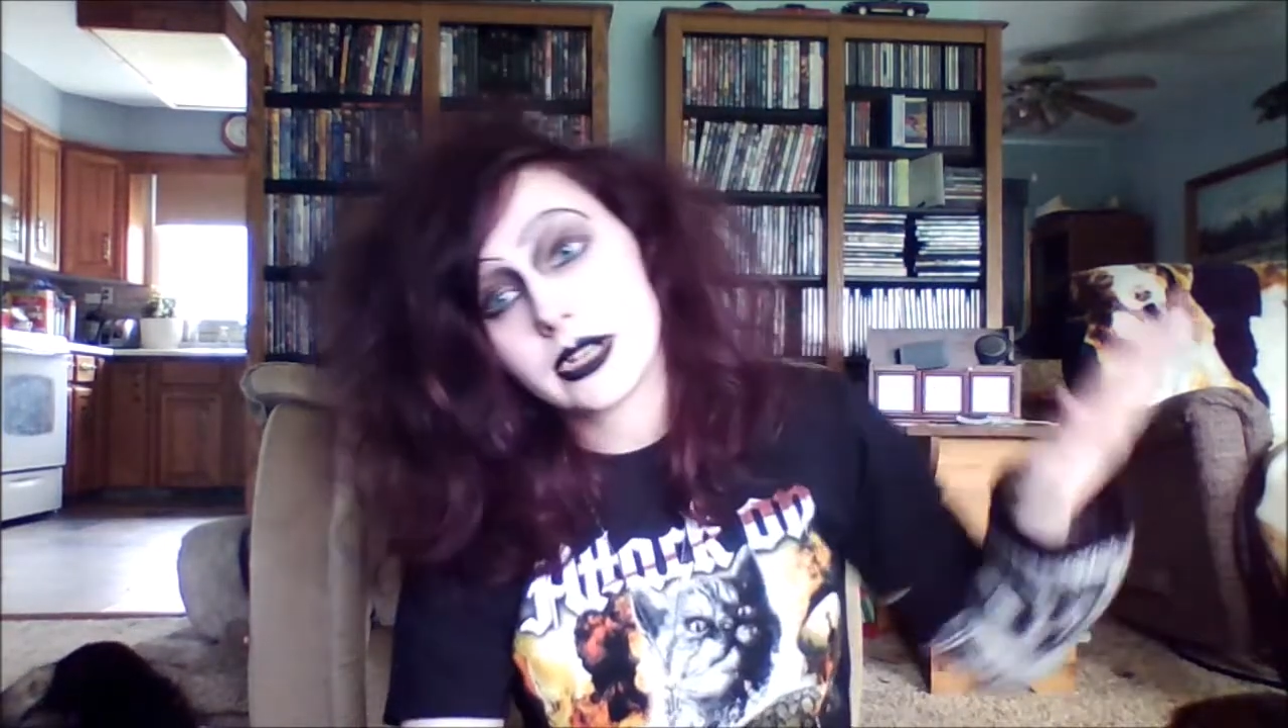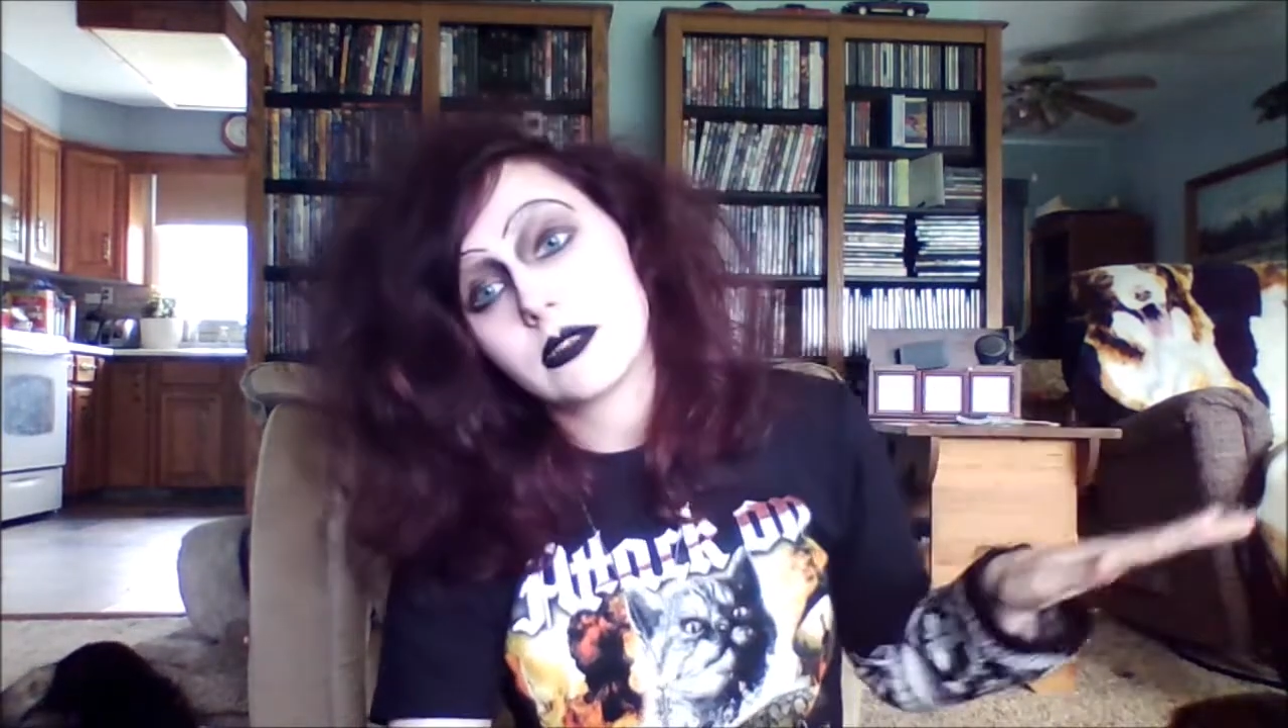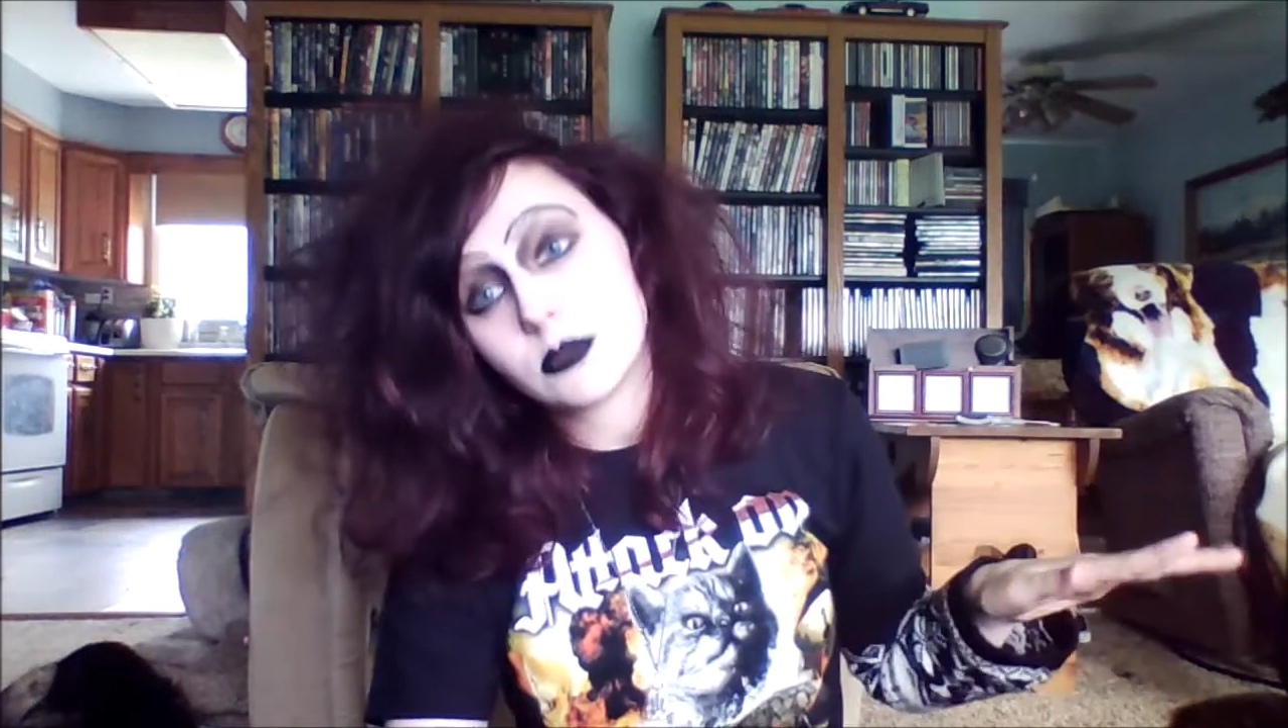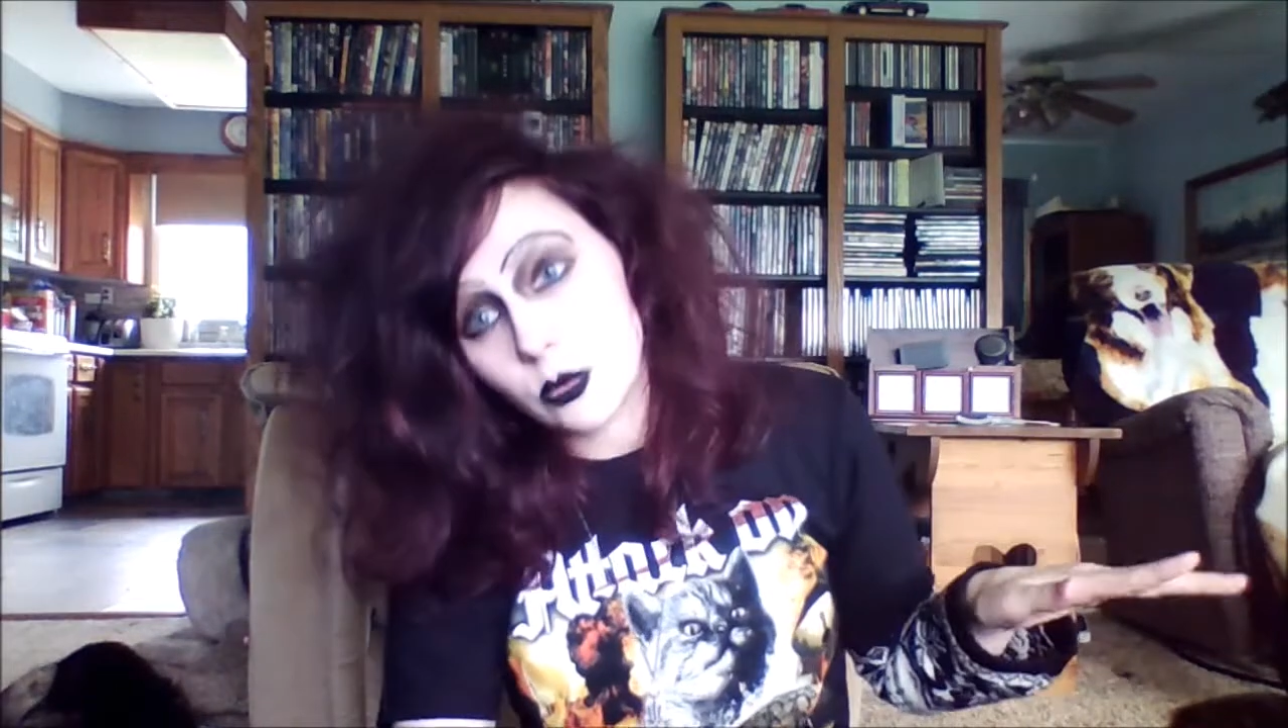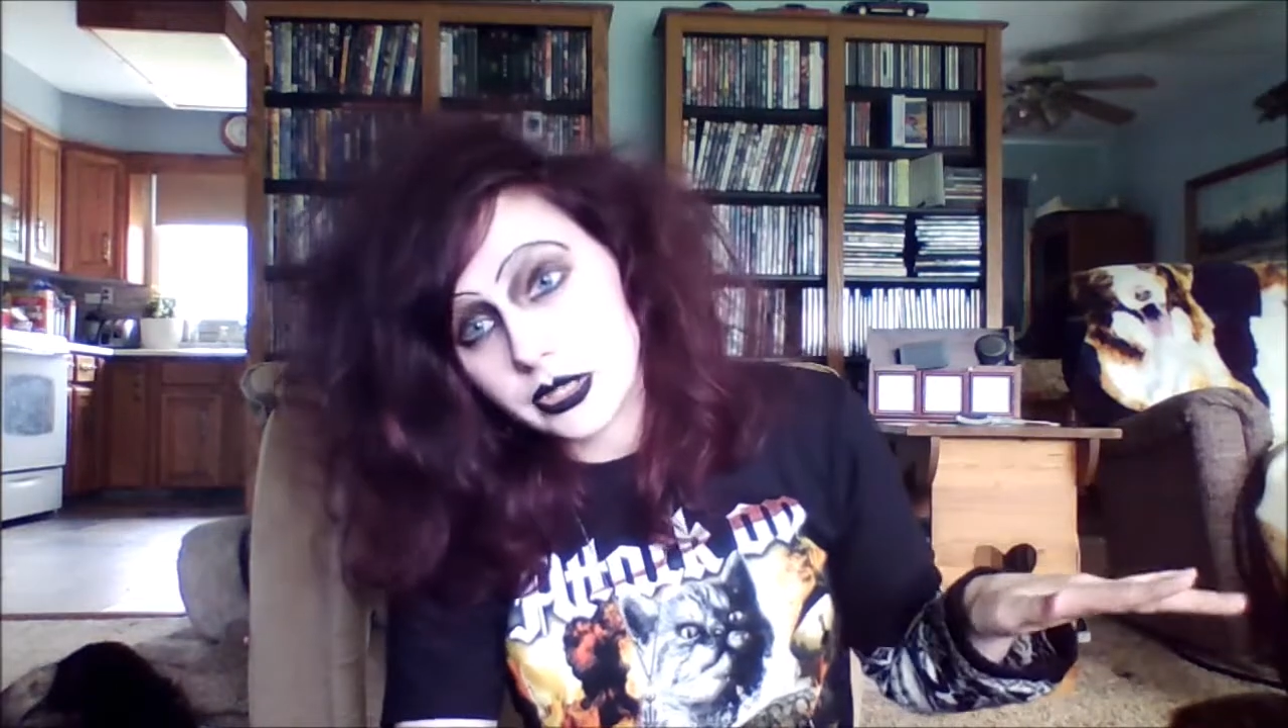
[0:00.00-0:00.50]

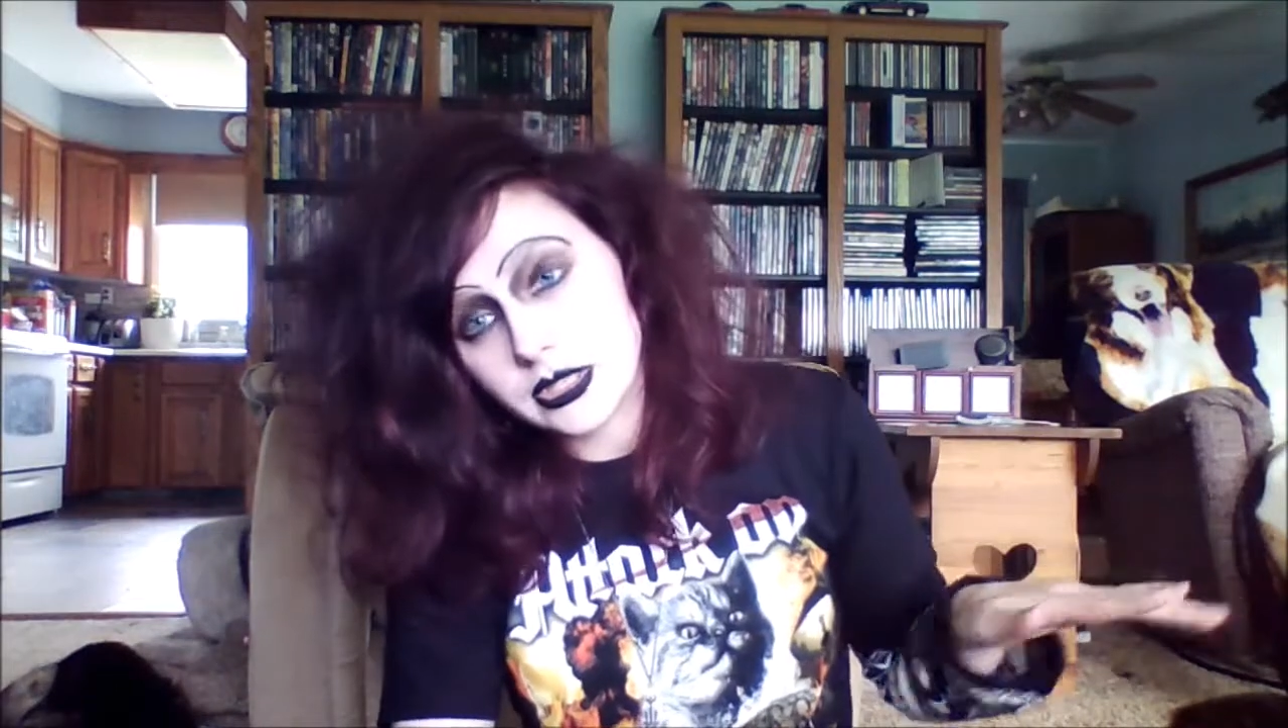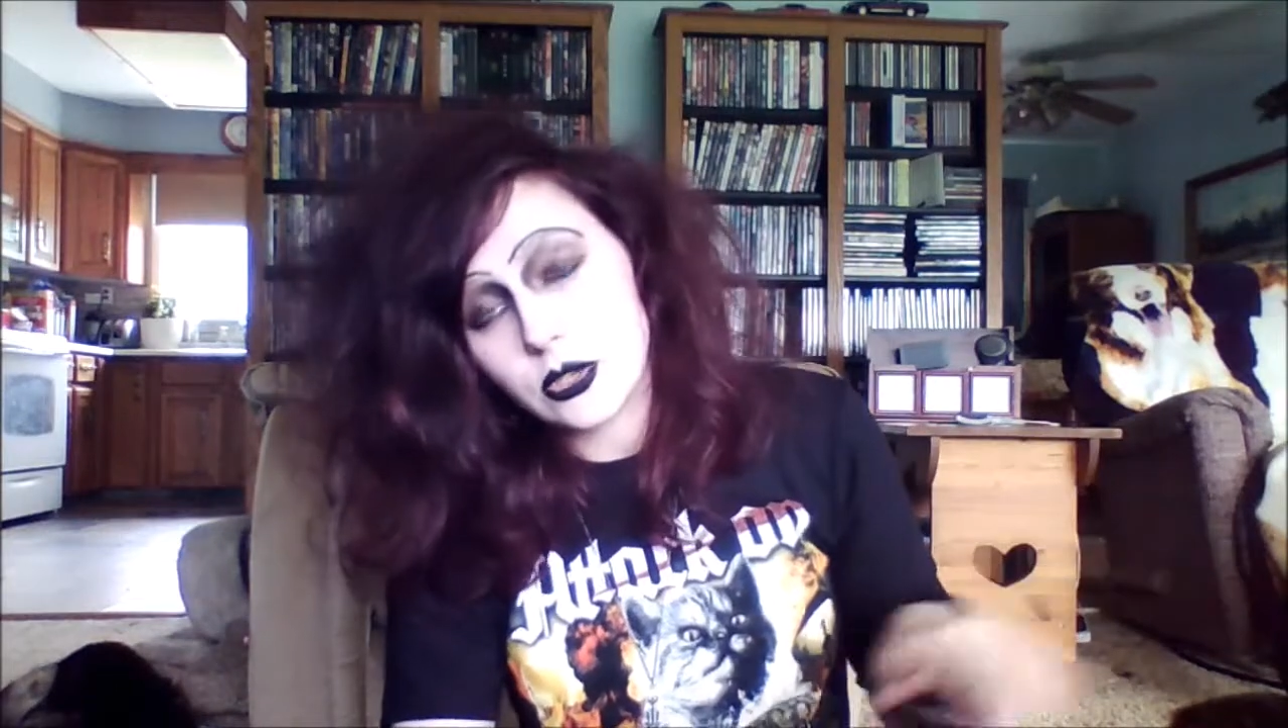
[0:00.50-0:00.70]
of toys,